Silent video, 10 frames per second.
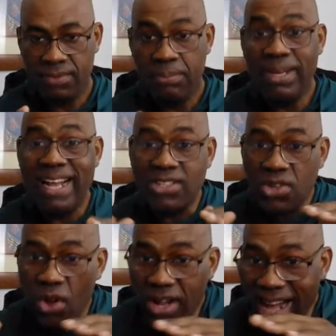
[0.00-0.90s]
But as
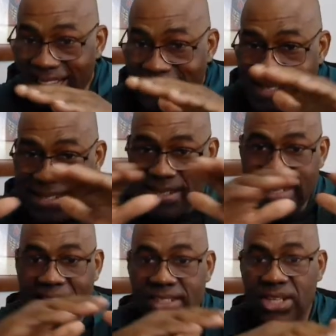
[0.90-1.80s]
long as
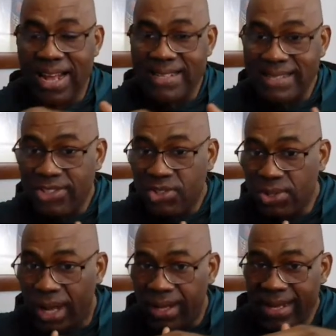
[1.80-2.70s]
that excess
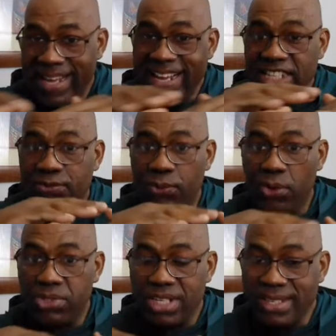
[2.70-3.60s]
sugar is
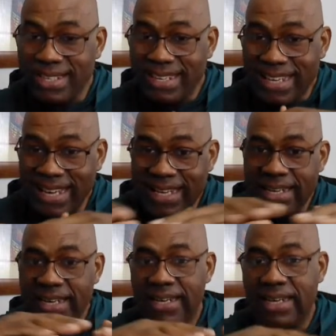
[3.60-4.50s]
floating
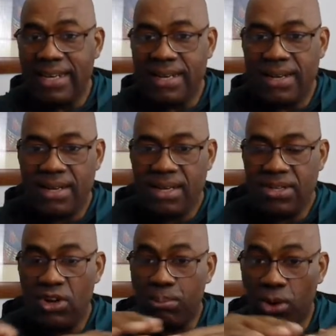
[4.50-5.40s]
in
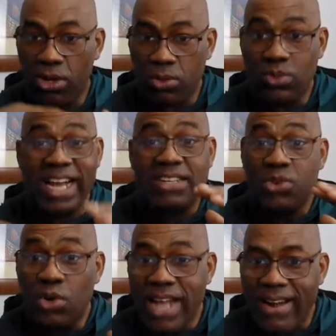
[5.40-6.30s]
your blood without
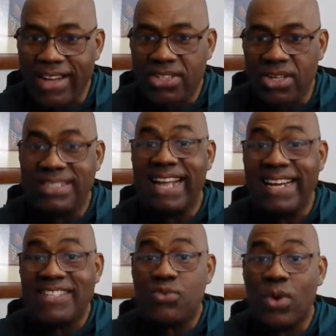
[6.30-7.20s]
no direction, that
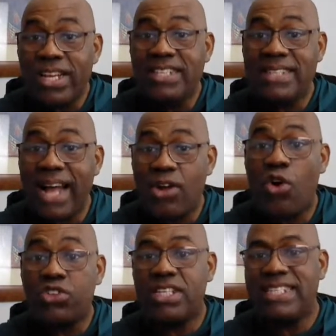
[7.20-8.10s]
is when it's now
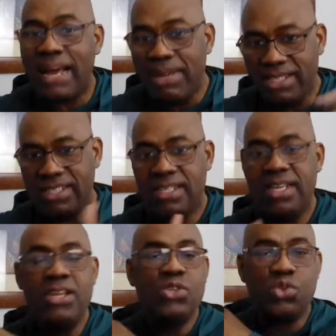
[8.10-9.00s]
causing damages
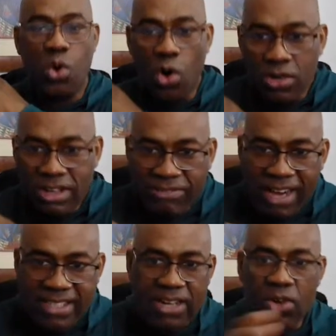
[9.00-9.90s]
to all the
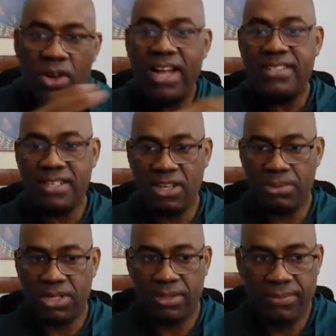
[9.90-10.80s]
vital organs in your body.